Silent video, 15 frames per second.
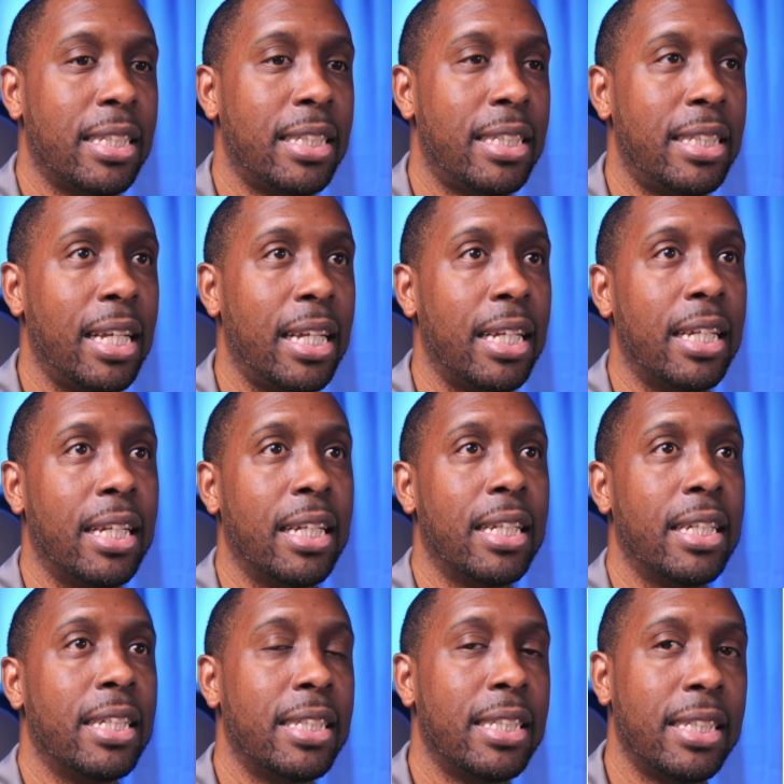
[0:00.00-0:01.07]
C,
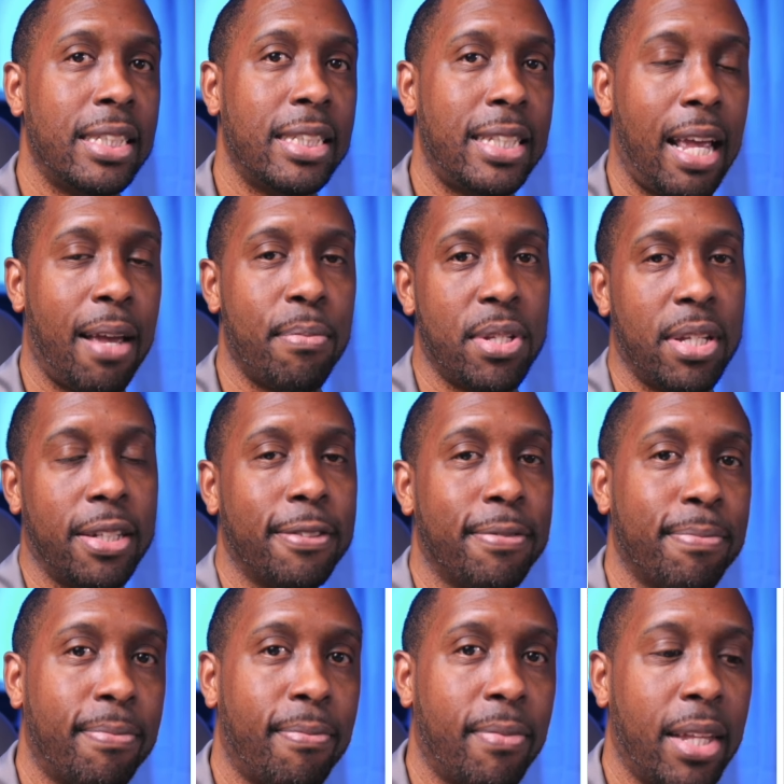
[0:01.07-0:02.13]
Samson.
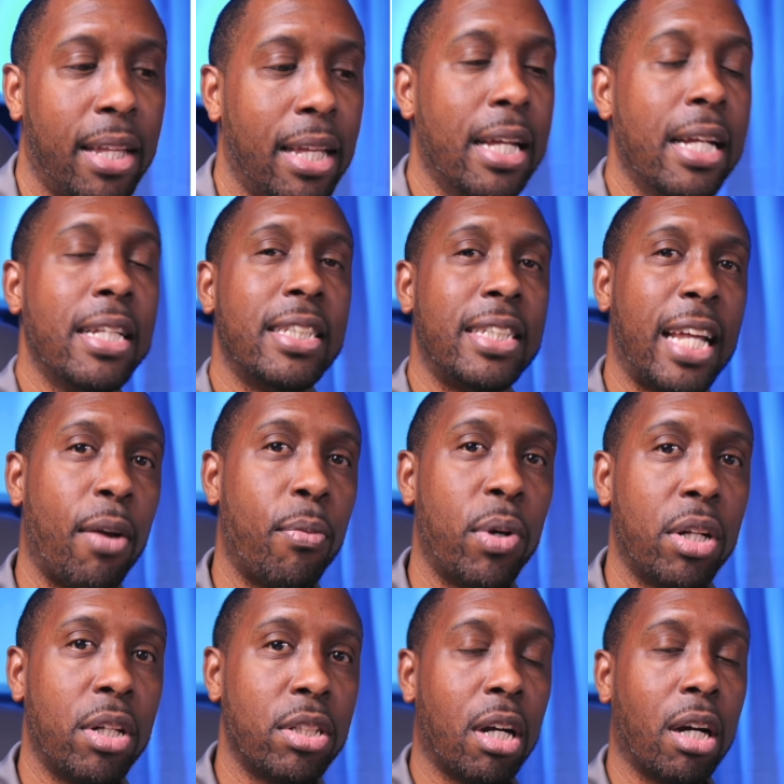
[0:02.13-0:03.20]
Today
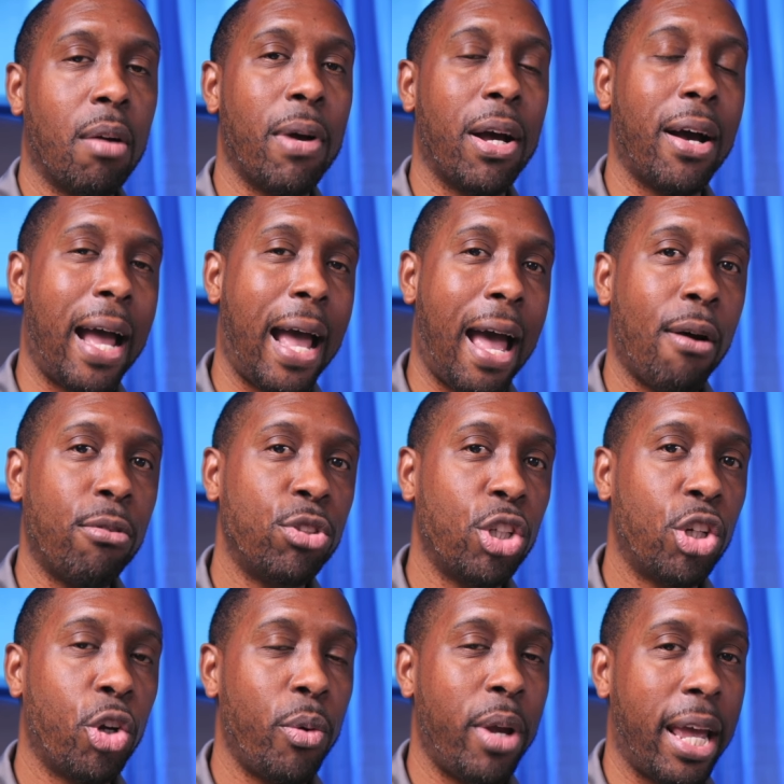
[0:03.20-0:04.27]
we're going to talk about how
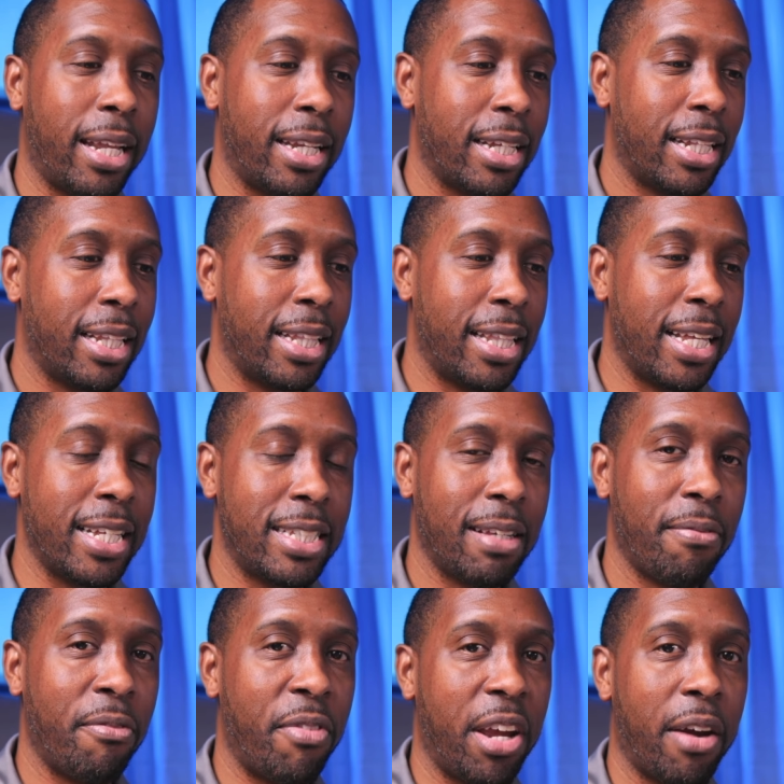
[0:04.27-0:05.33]
to create this
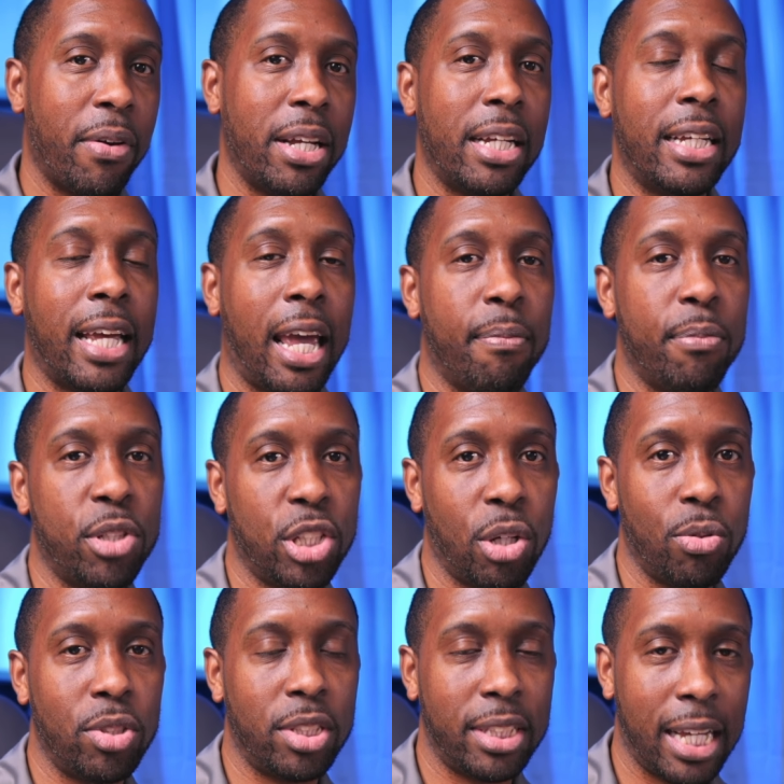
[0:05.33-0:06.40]
very game
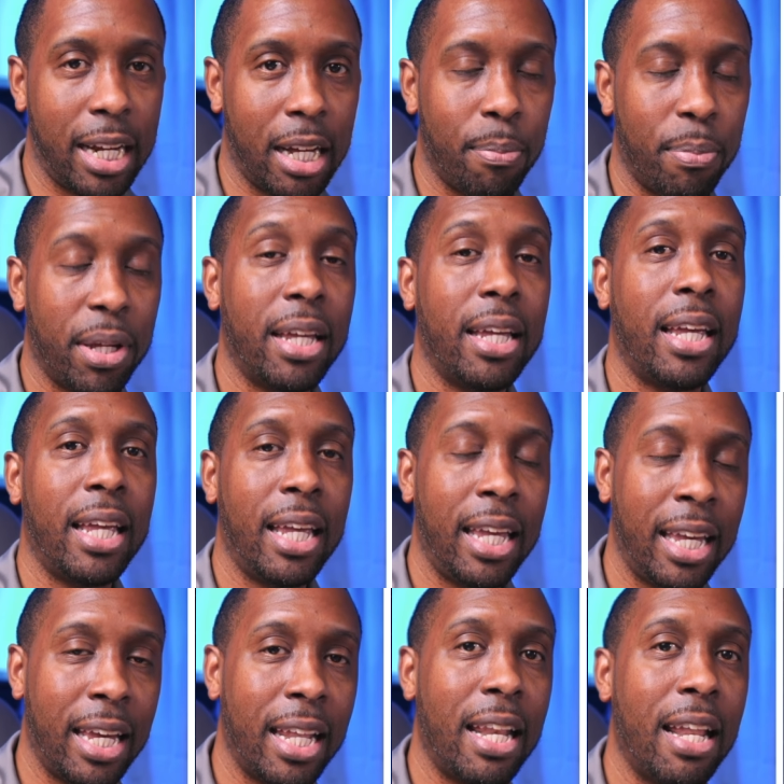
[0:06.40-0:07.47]
show setup
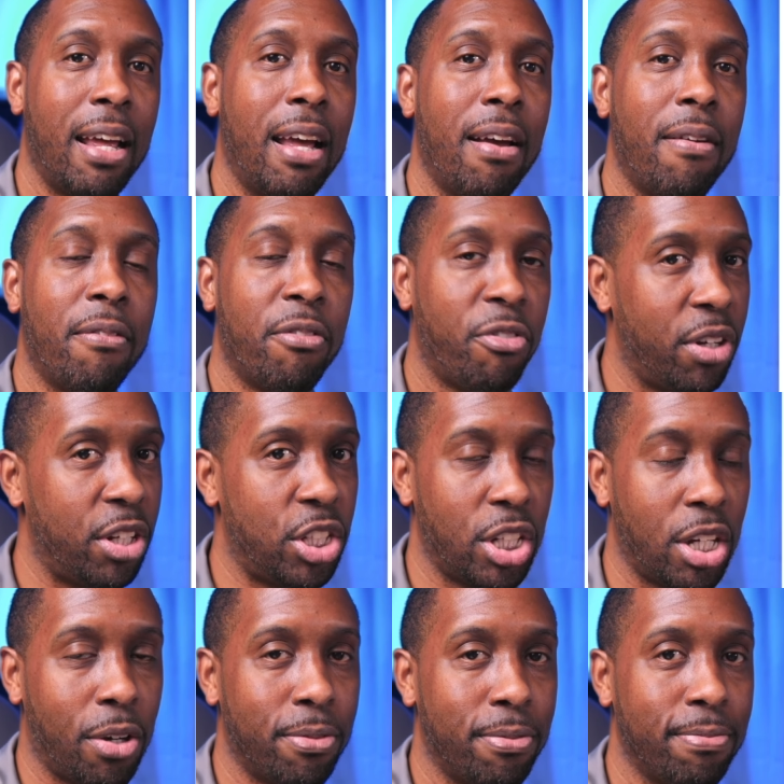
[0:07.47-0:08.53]
in
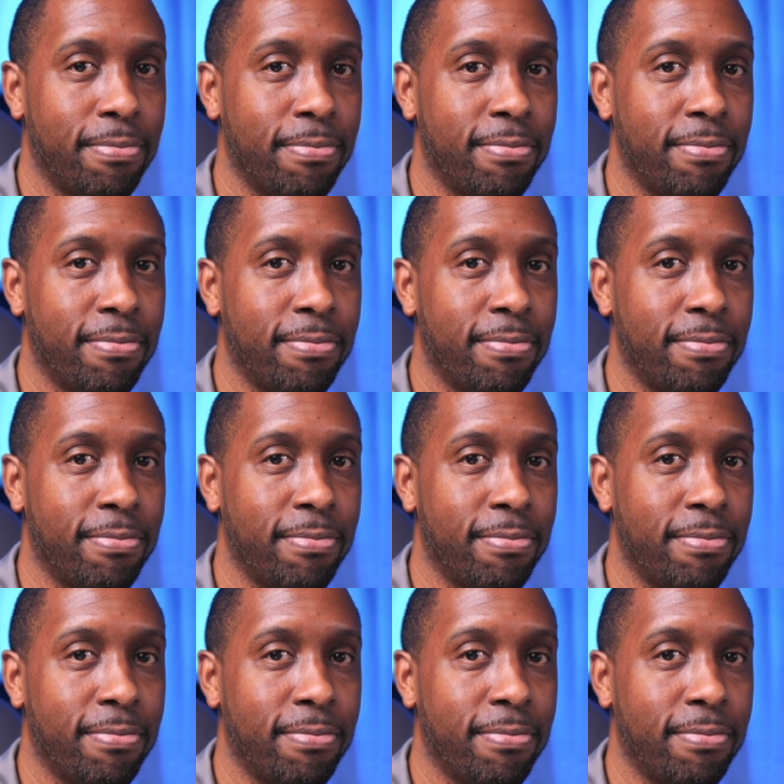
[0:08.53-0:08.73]
FreeShow.